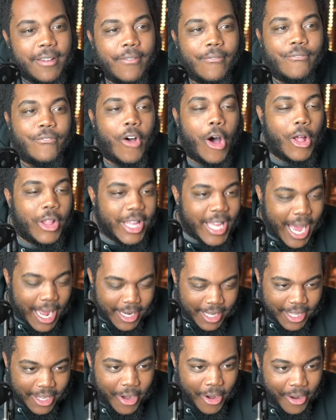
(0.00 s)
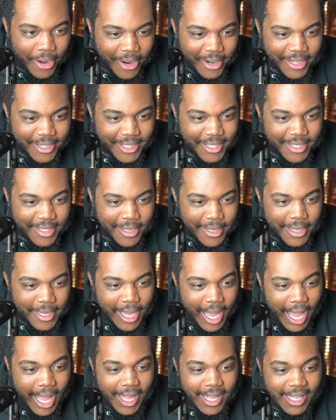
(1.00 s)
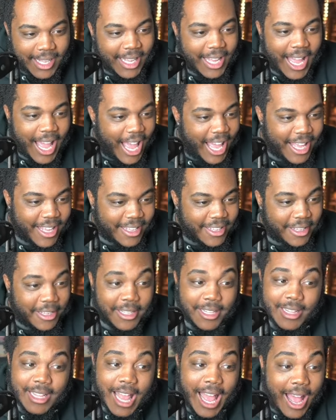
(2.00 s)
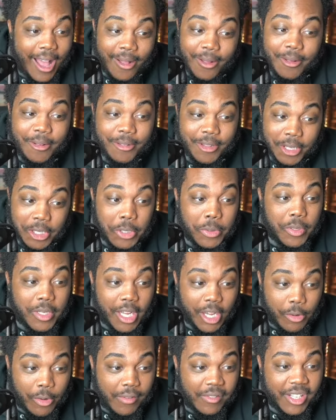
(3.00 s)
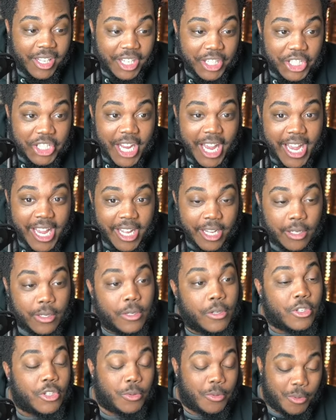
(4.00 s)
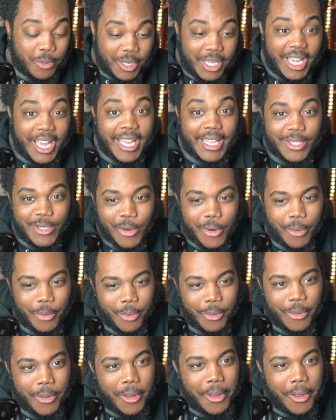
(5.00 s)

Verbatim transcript: falling out of the cards. And now they're doing the equivalent exchange, Tsurugi and Toru.